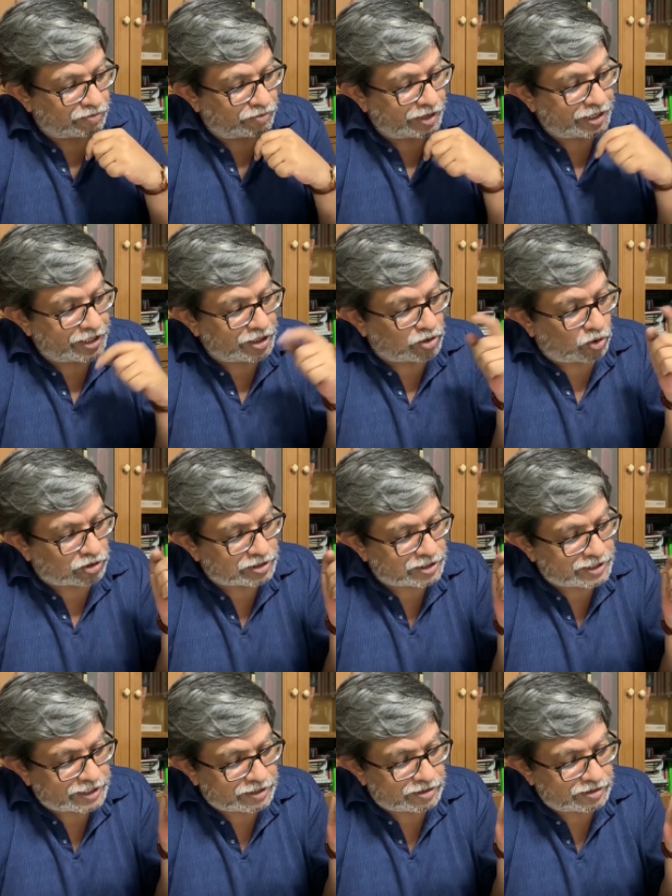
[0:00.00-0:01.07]
when he
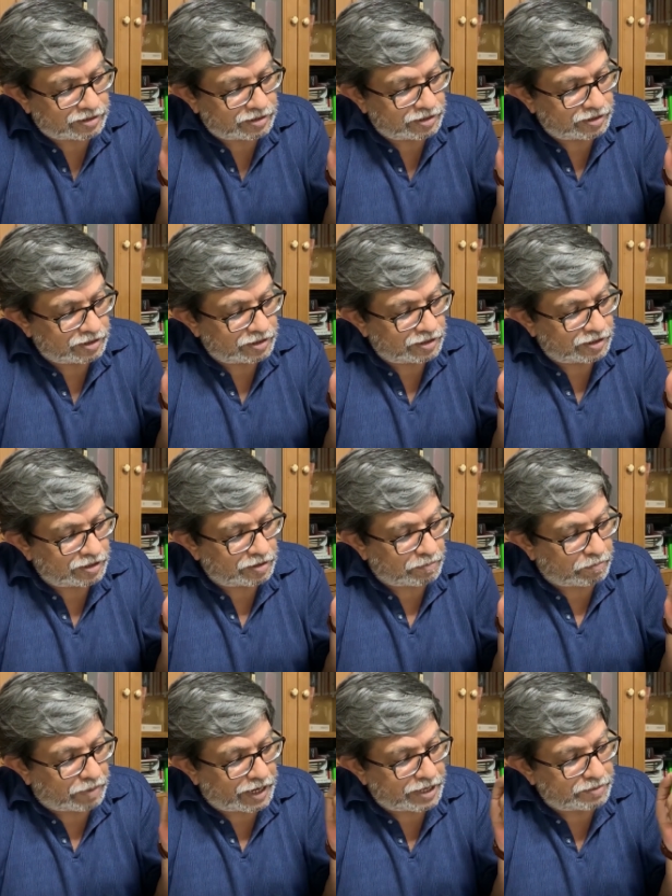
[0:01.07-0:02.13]
causes it
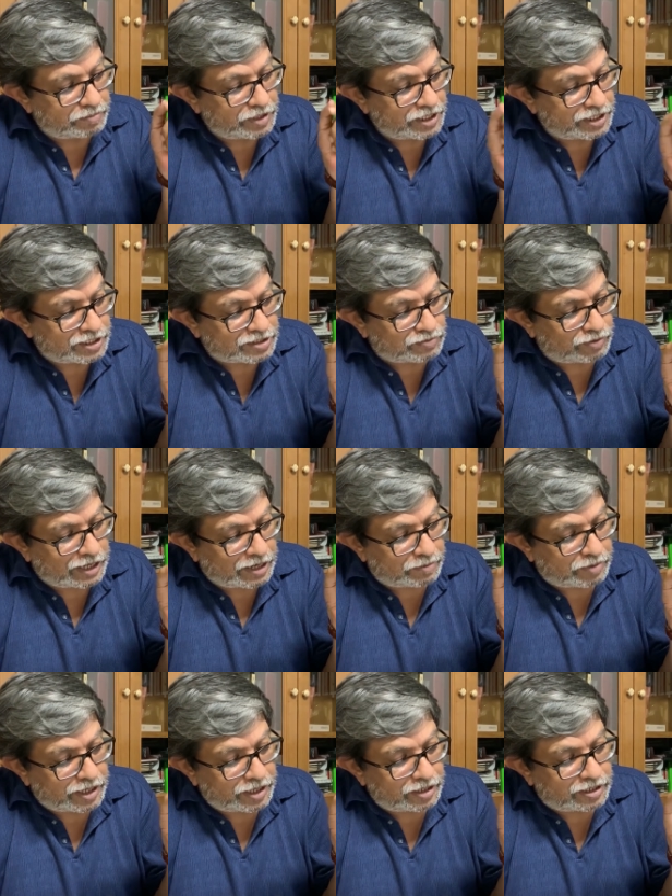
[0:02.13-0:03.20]
by means
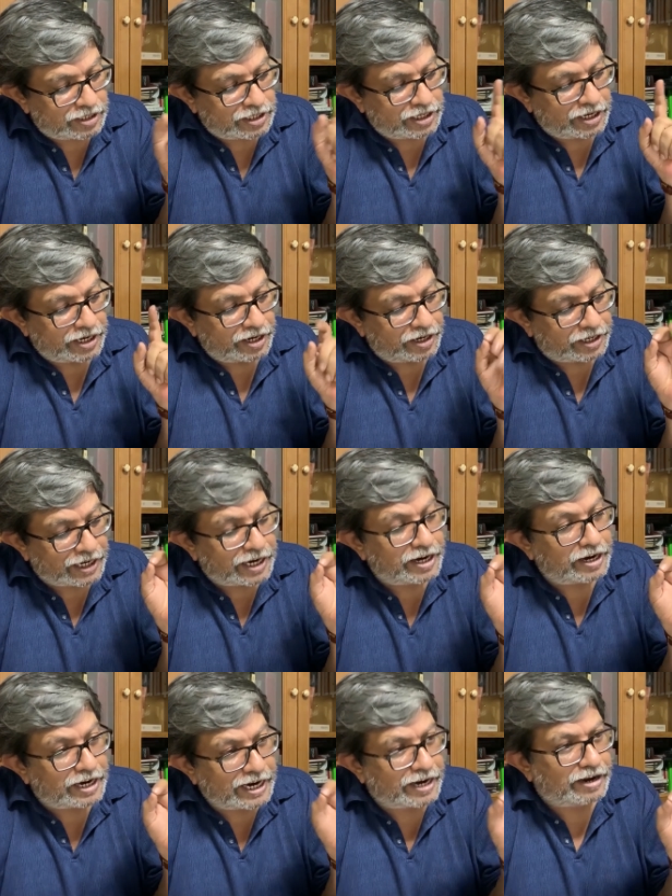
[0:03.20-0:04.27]
whereby he
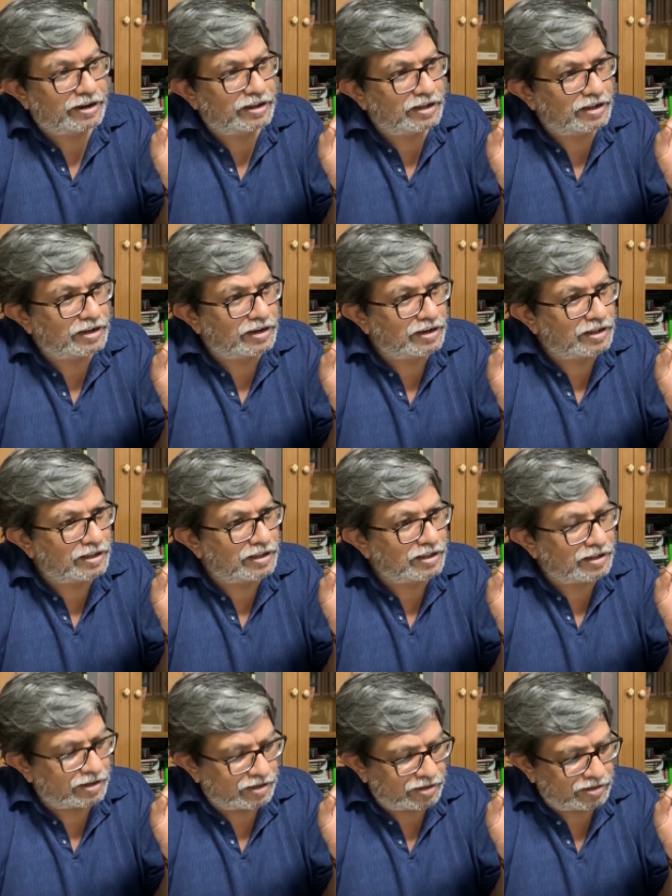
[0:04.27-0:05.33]
intended
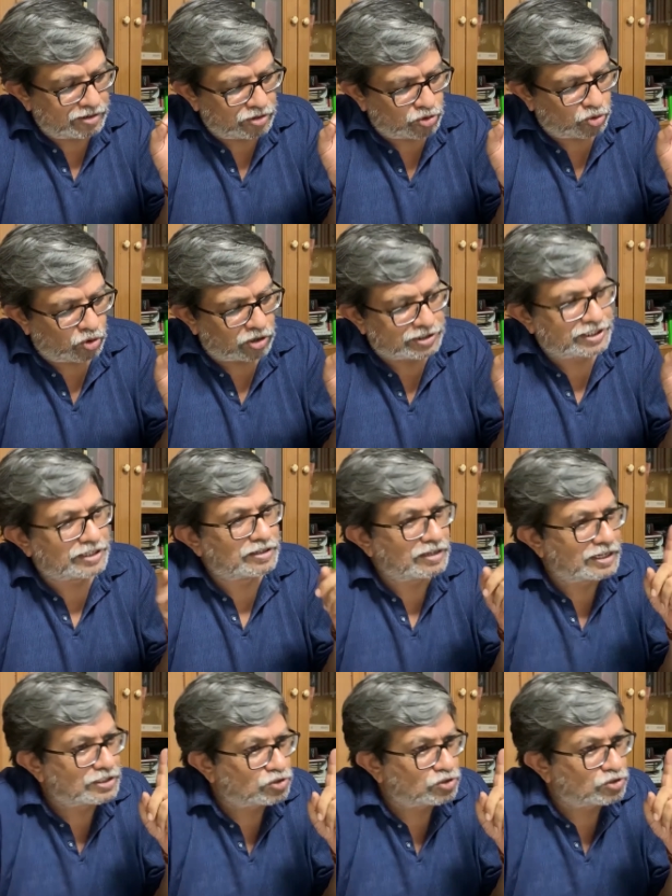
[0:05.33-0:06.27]
to cause it.